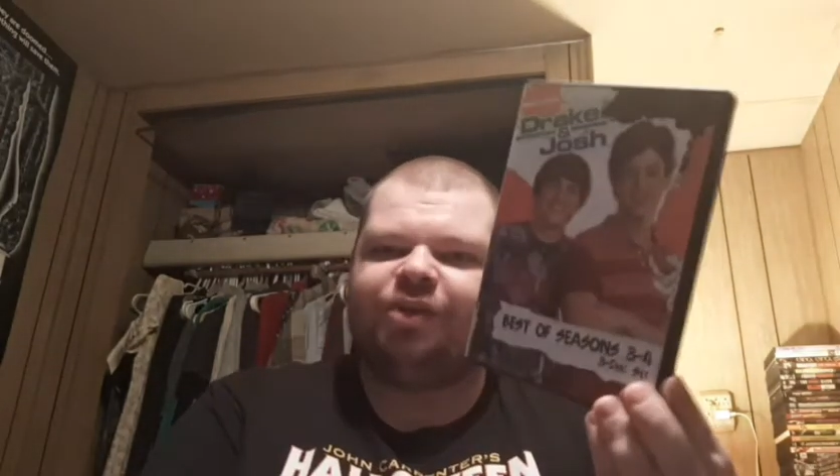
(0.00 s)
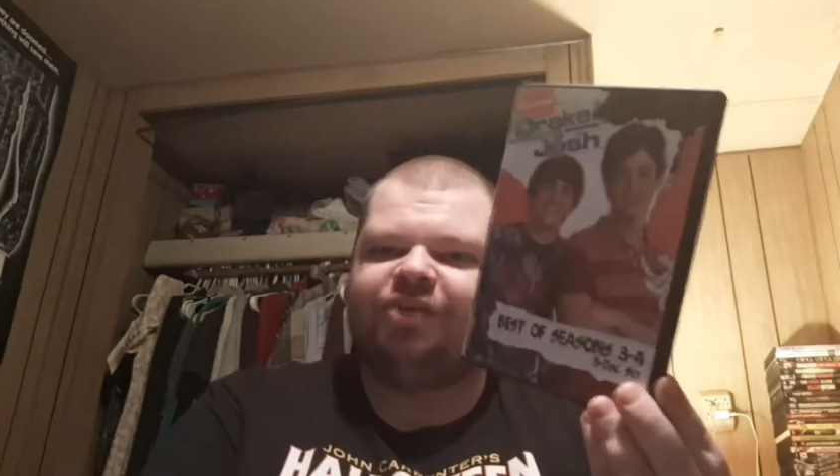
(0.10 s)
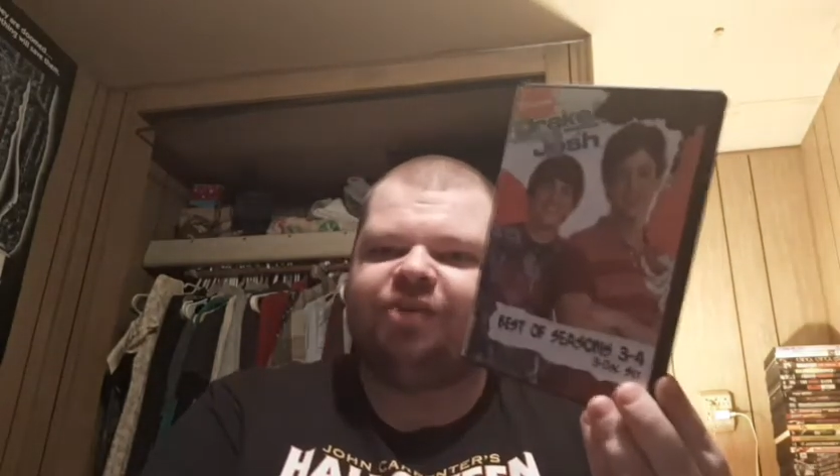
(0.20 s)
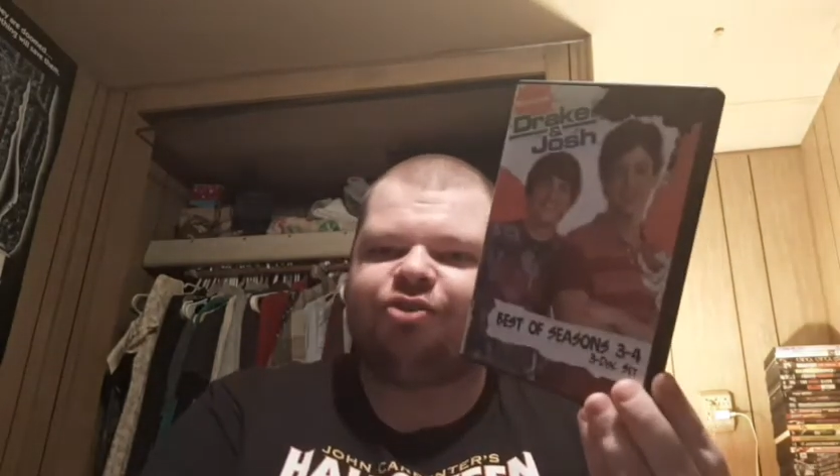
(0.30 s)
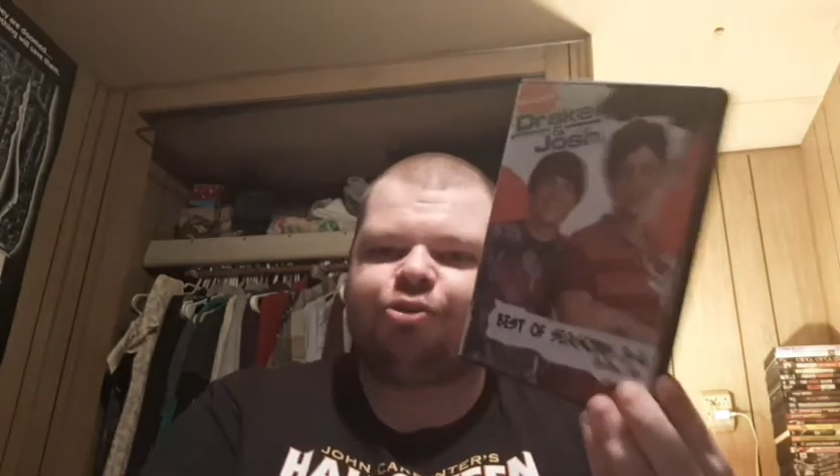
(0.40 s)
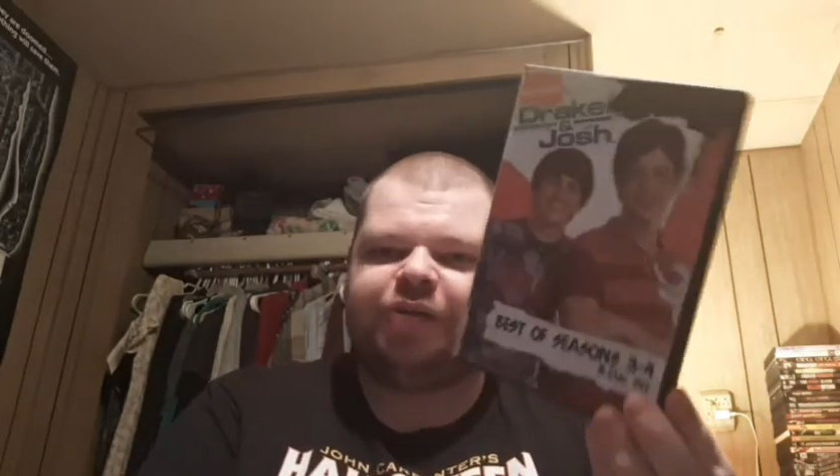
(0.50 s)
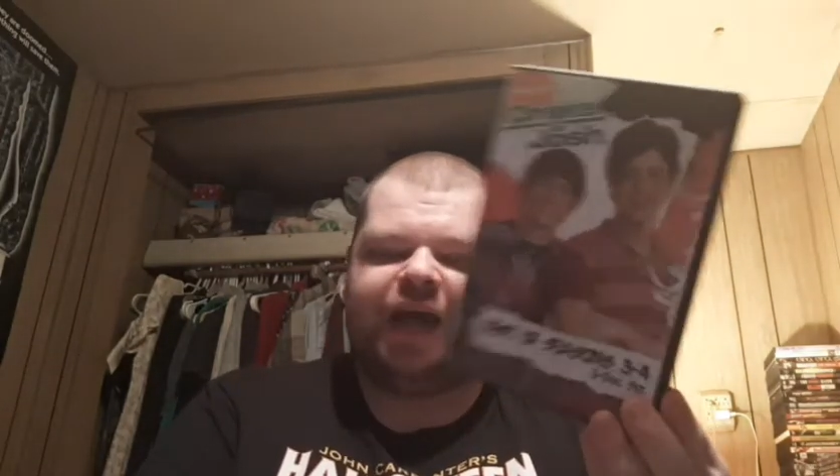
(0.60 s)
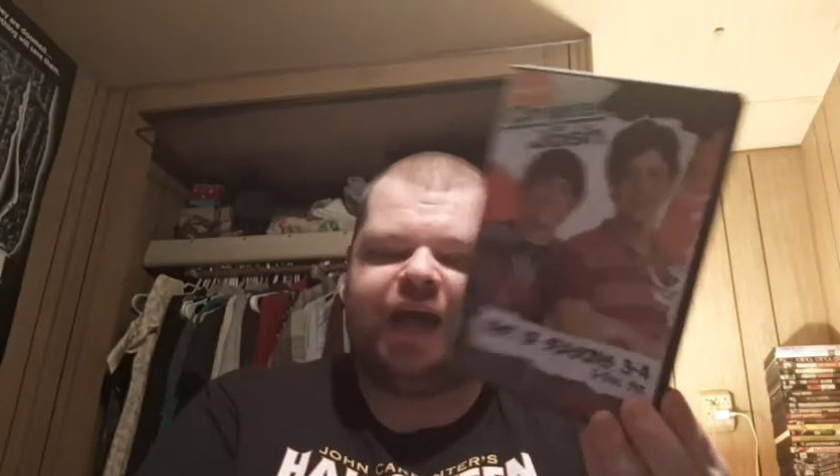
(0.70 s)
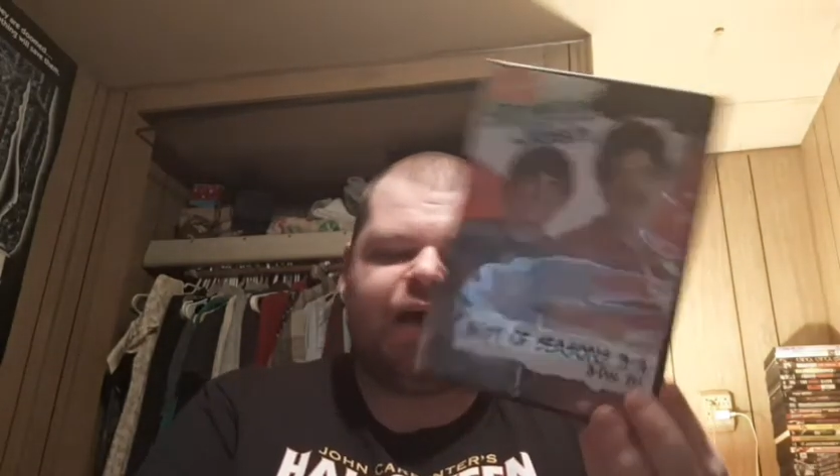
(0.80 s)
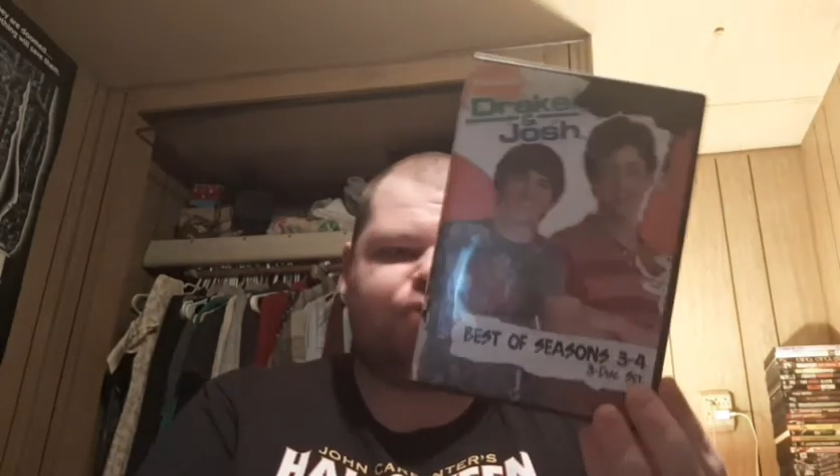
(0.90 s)
kid's tree
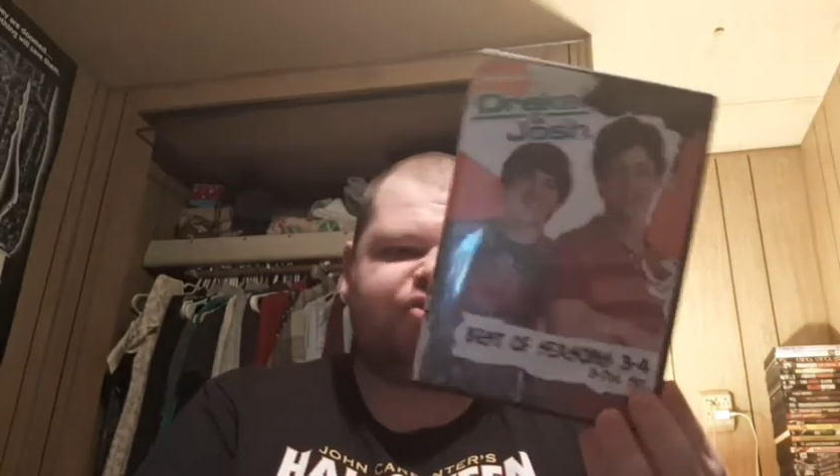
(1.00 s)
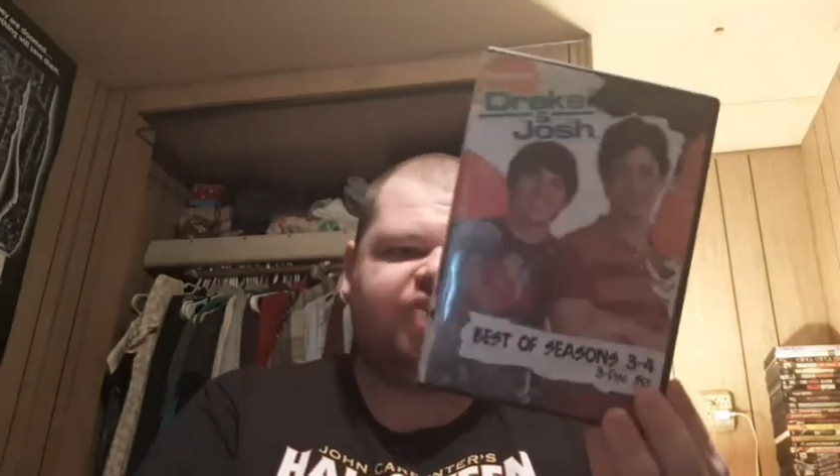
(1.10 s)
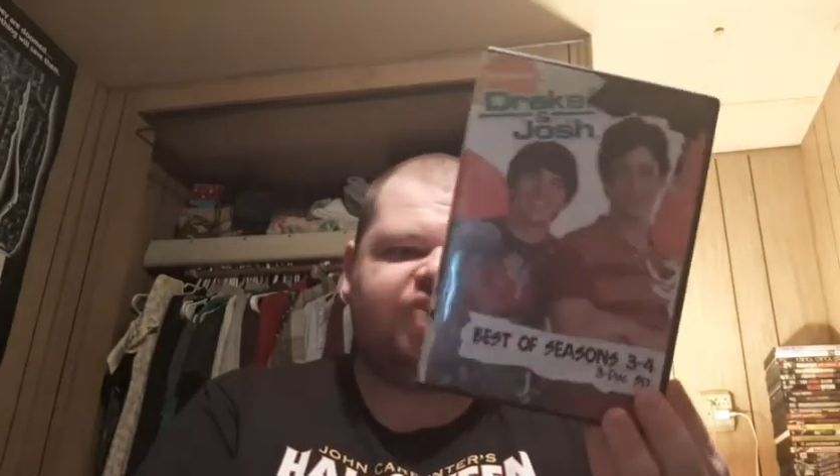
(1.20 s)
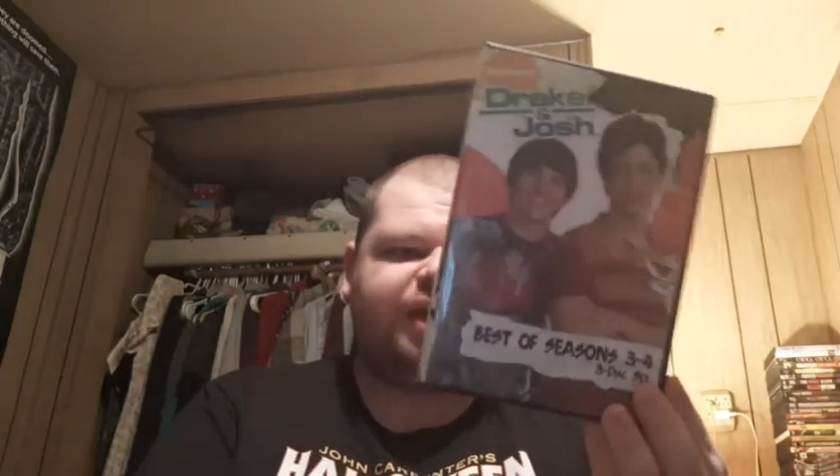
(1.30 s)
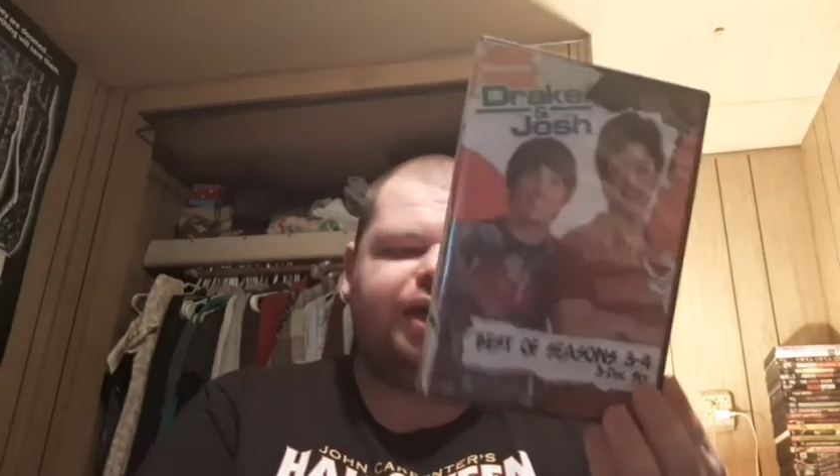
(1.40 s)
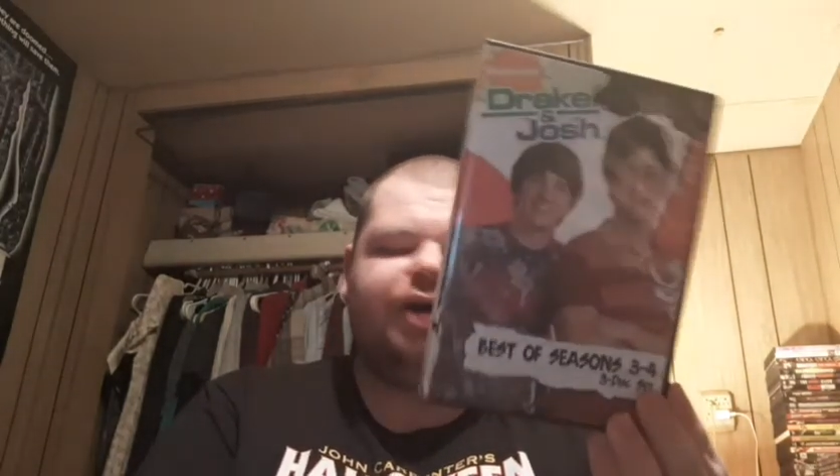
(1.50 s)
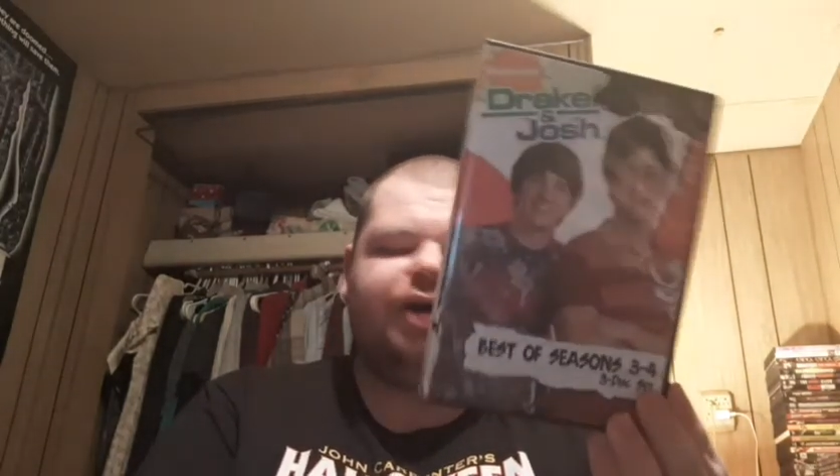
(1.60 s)
house, and